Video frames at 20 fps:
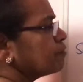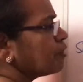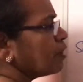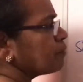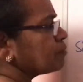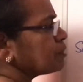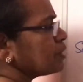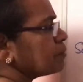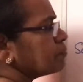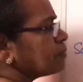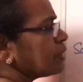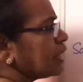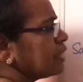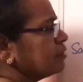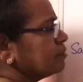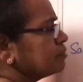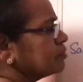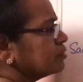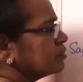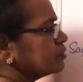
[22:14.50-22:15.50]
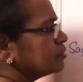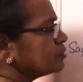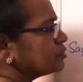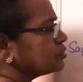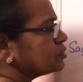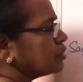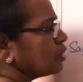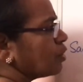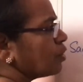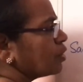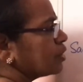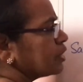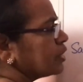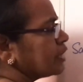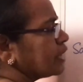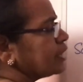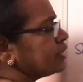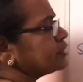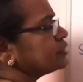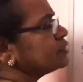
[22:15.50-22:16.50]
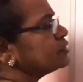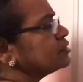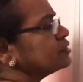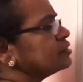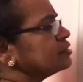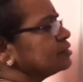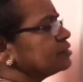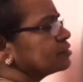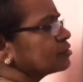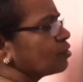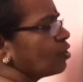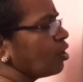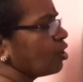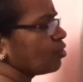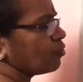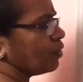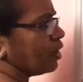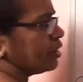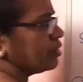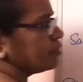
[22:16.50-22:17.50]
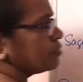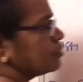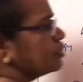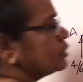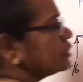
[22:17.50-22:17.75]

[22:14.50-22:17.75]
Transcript: From the base to the ordinate, clockwise. So